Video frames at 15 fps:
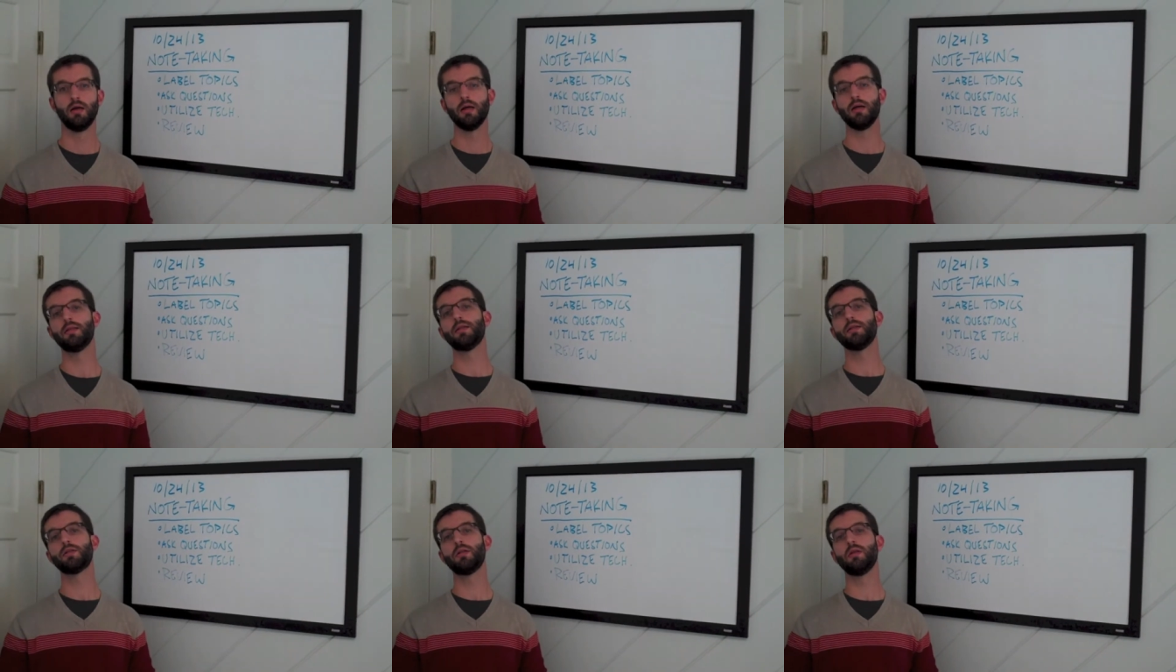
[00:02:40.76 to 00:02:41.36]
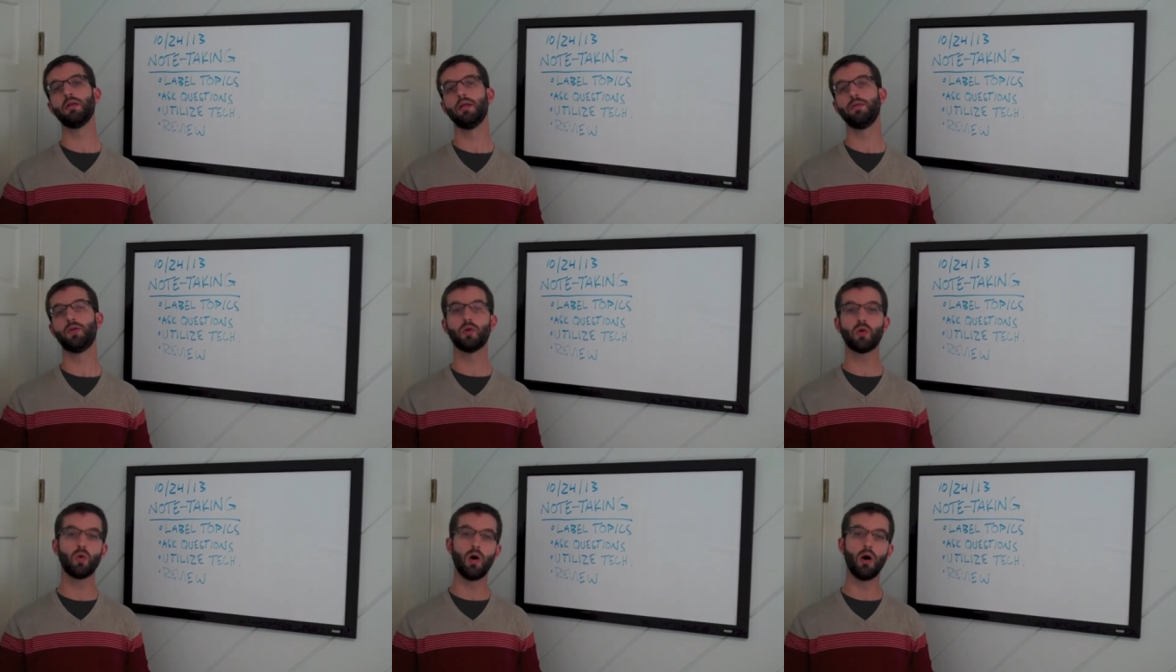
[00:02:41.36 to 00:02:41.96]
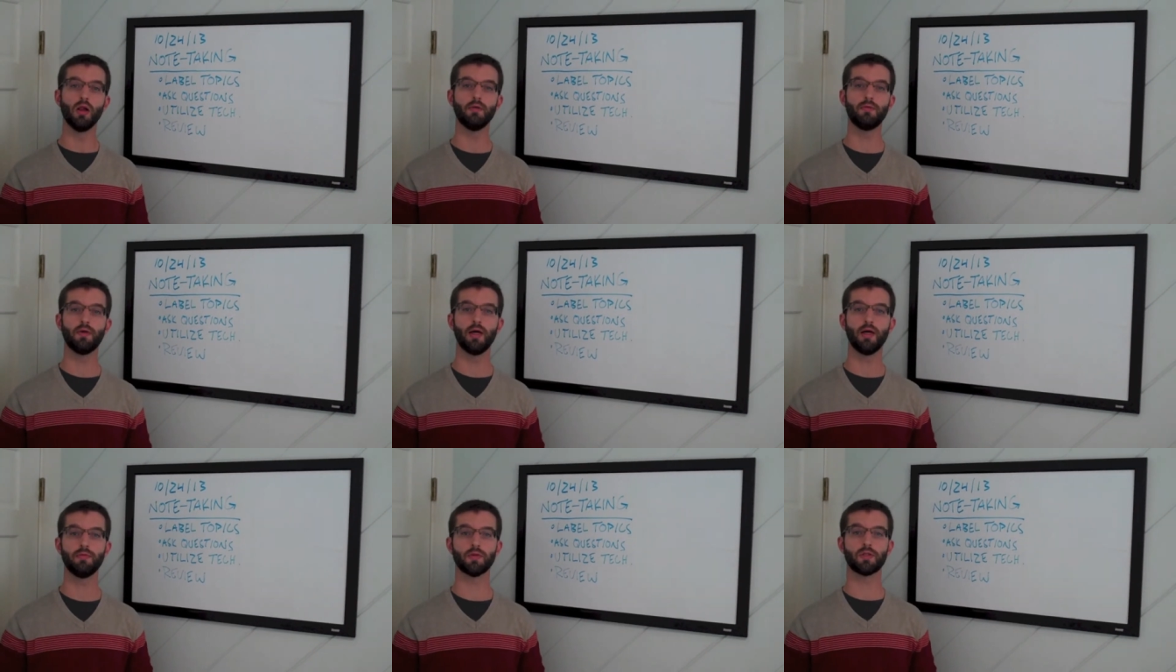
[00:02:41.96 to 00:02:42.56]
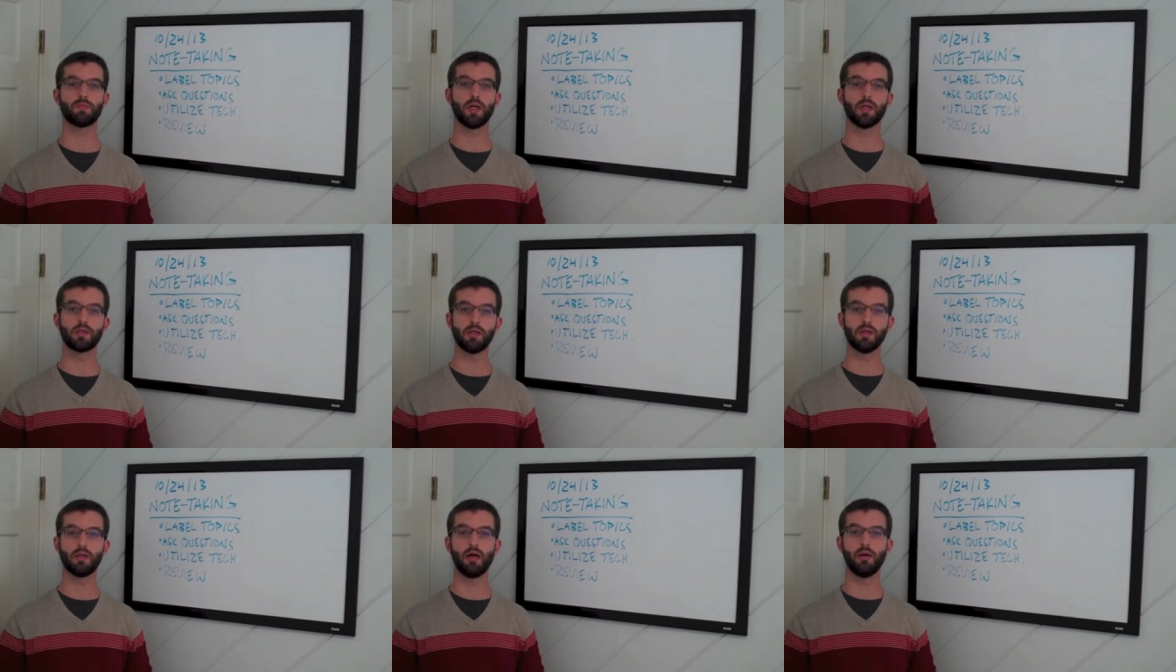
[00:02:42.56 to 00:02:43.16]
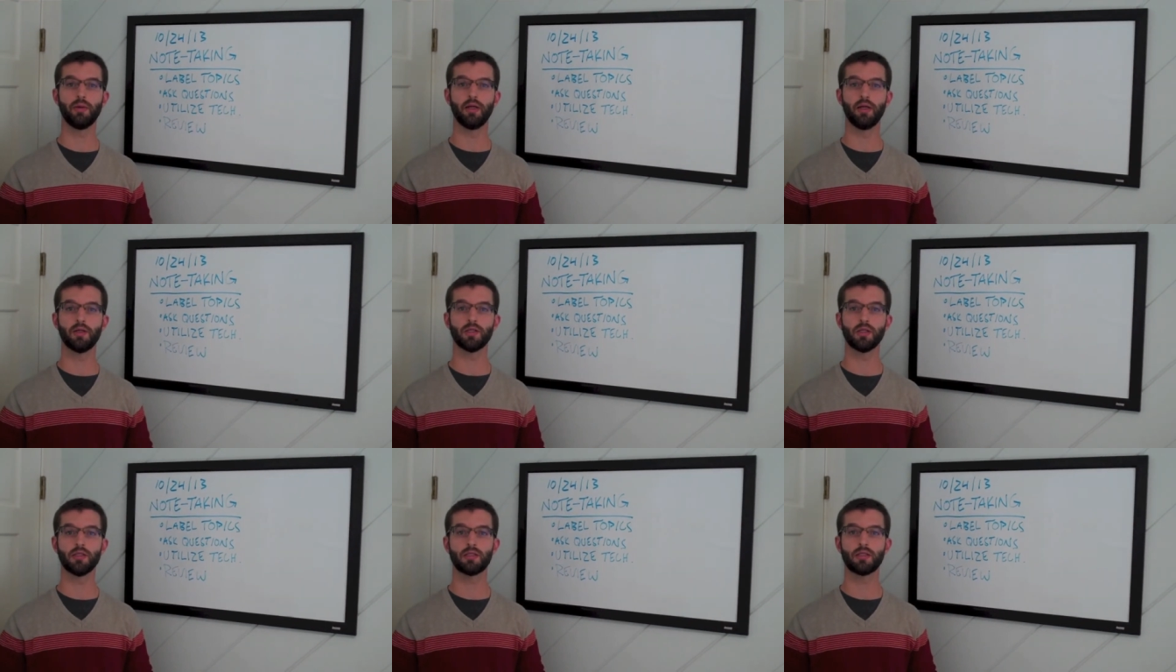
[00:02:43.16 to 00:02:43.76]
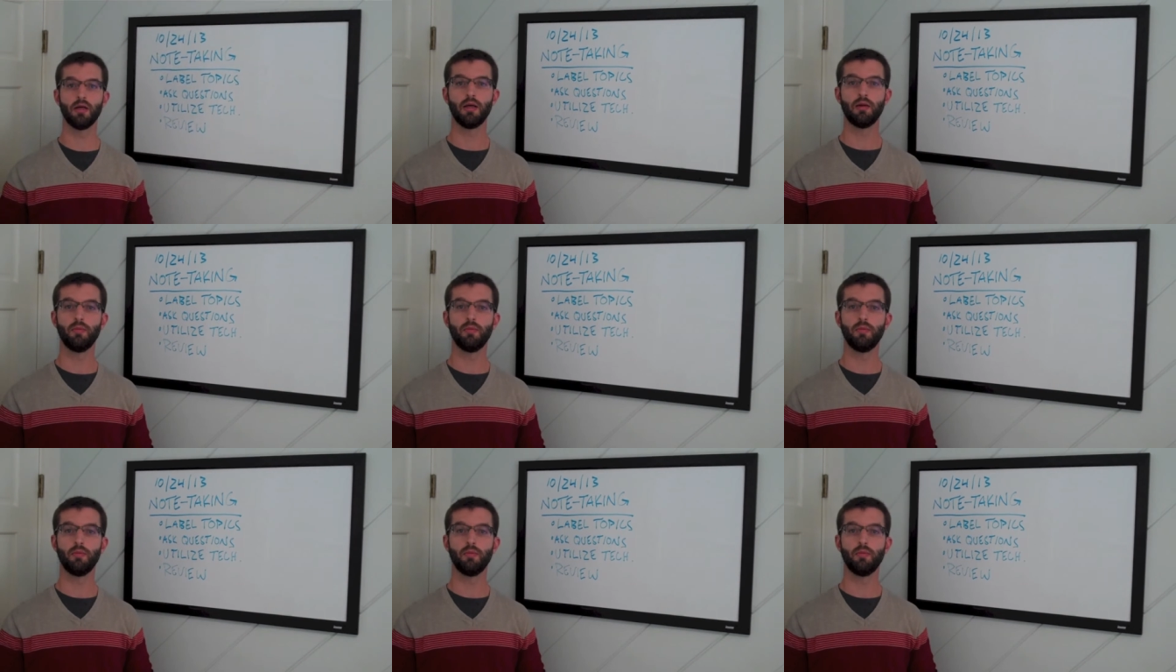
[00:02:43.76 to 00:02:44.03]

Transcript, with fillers: Additionally, if you qualify for special accommodations,